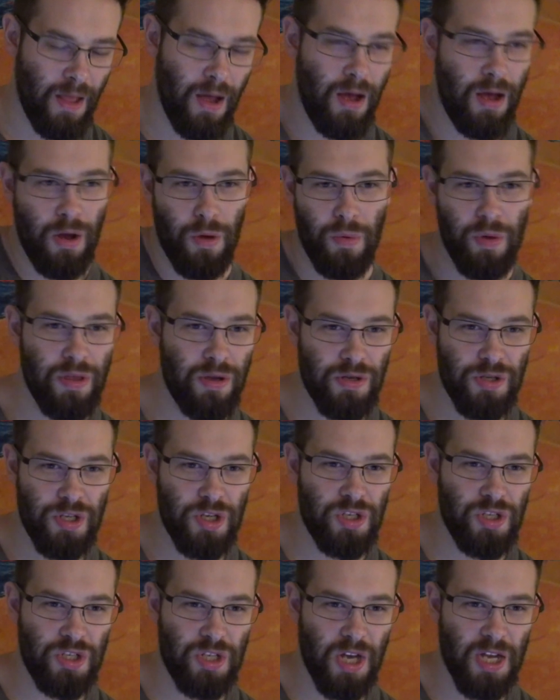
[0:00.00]
Oh, well there's
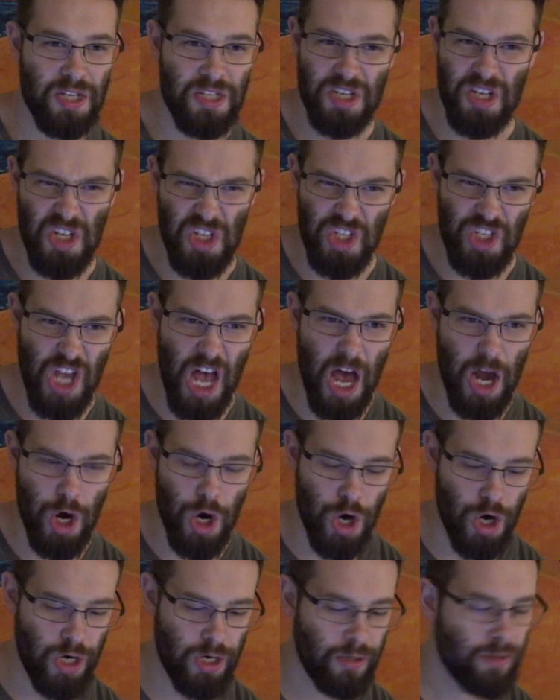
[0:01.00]
just dust,
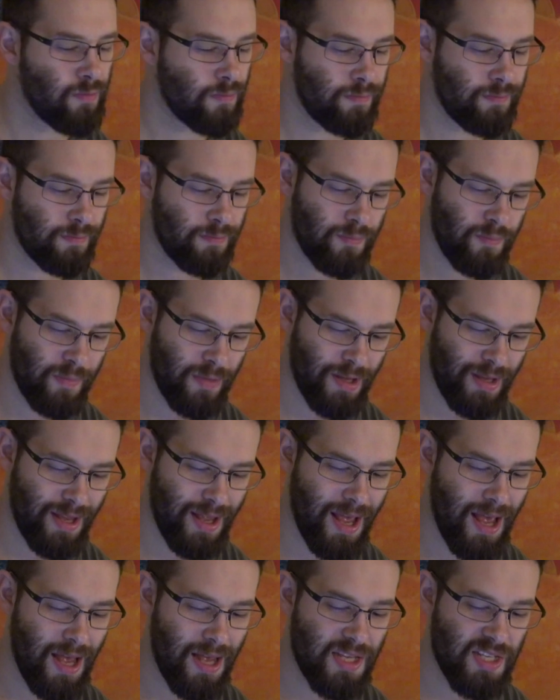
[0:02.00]
Saturn.
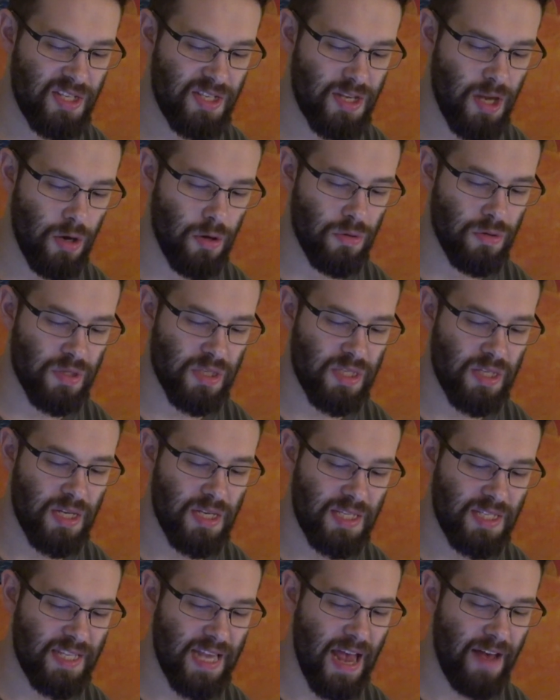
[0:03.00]
Stones,
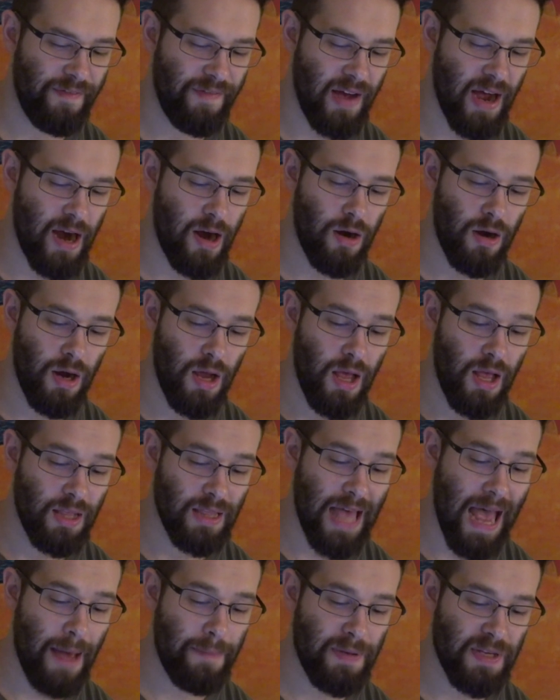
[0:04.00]
sapphire,
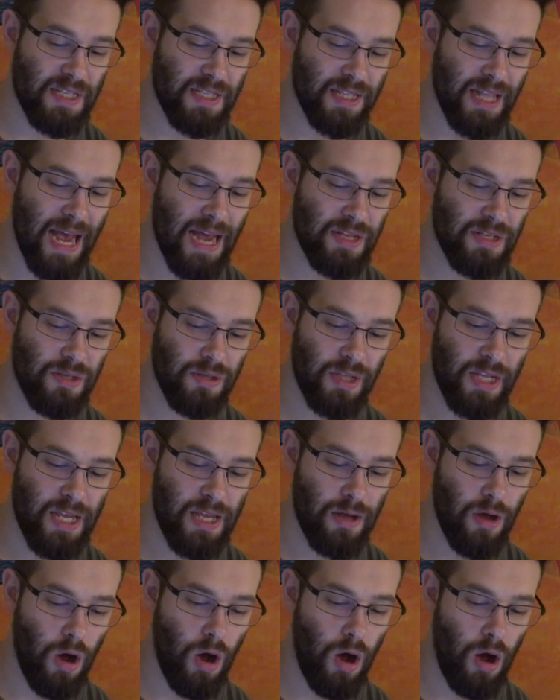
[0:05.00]
lapis
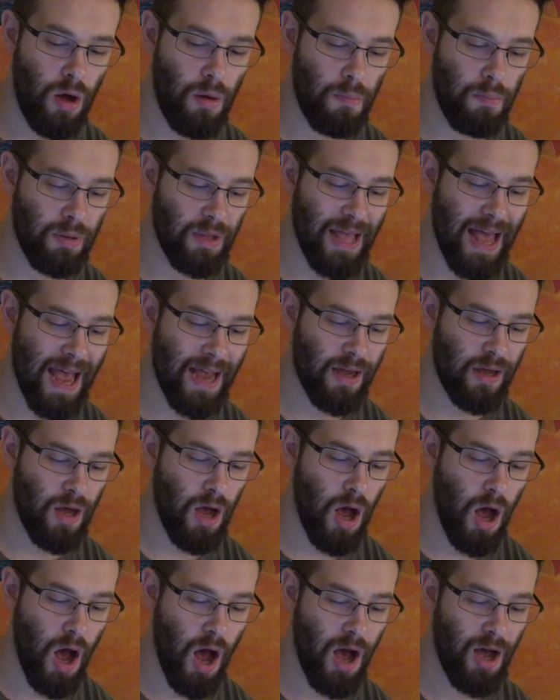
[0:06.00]
lazuli, all black
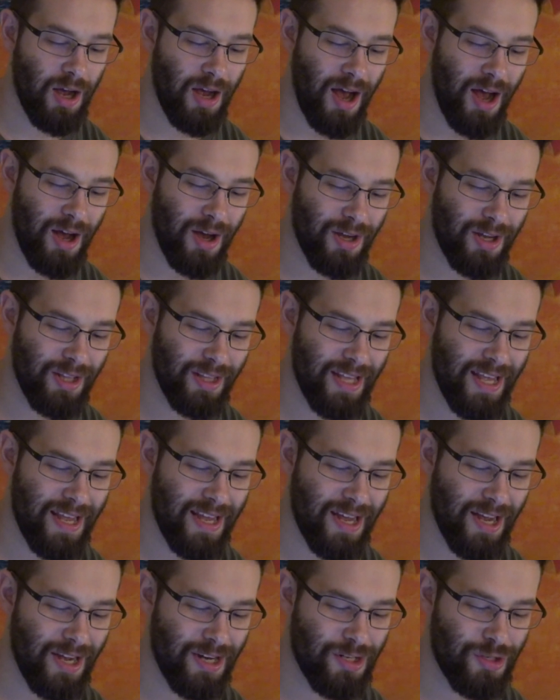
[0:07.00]
ugly
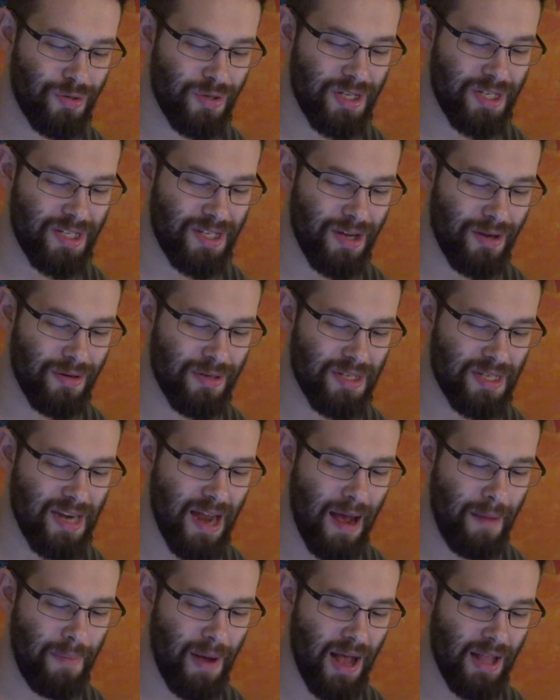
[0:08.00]
country stones
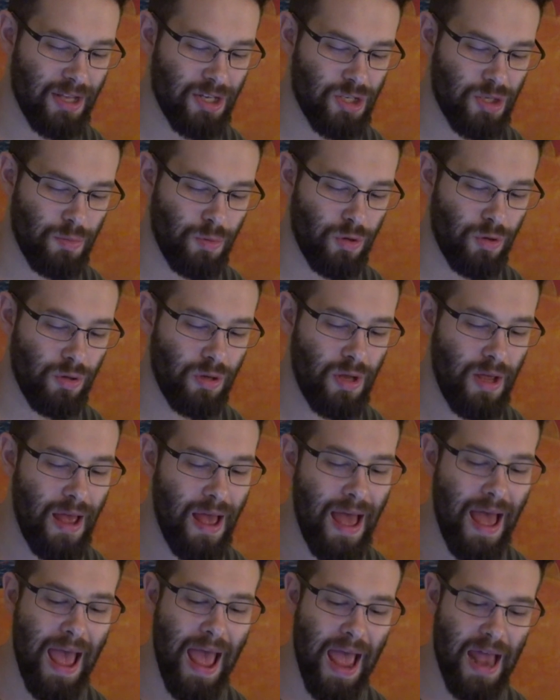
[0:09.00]
not polishable,
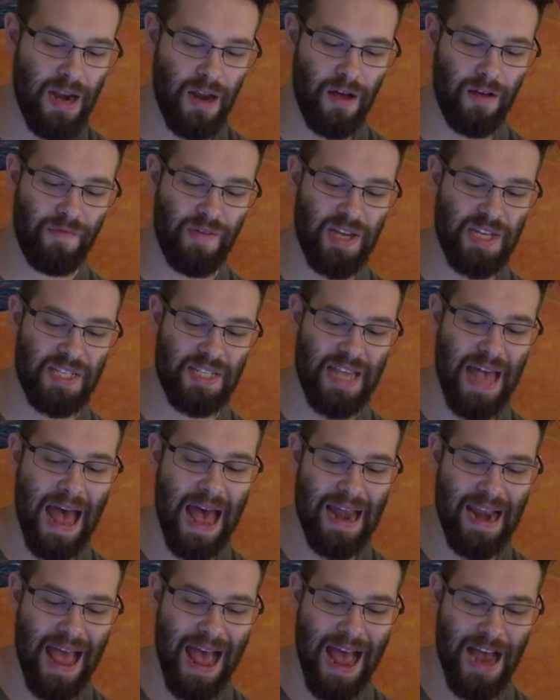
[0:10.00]
and of a
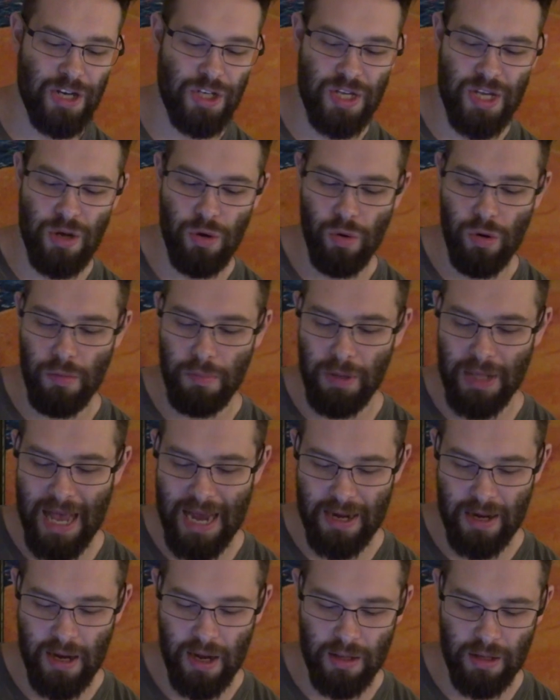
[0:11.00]
sad ashy or
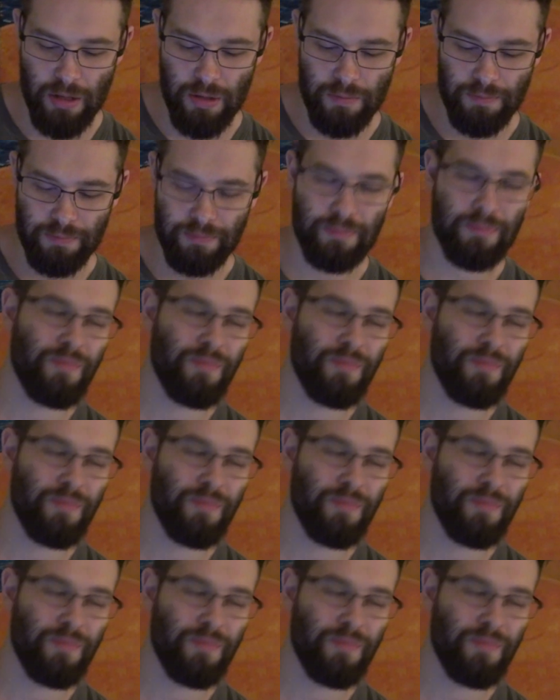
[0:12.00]
black color.